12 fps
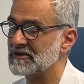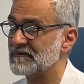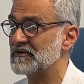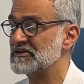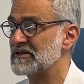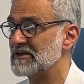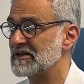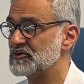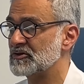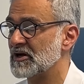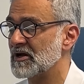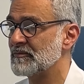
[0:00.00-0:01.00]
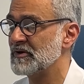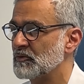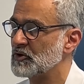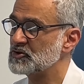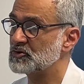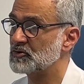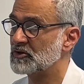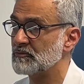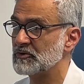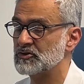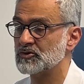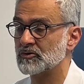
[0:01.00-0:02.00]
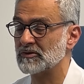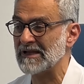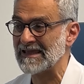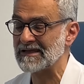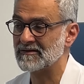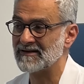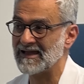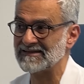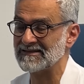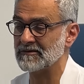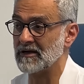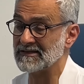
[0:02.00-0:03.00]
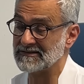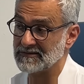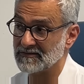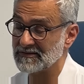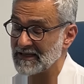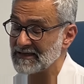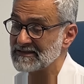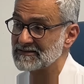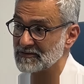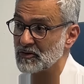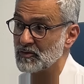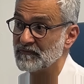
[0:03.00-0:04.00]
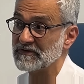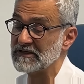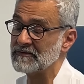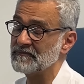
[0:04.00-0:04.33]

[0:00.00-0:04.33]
The first day that you come, we want you to come with your hair at their ideal length, hopefully,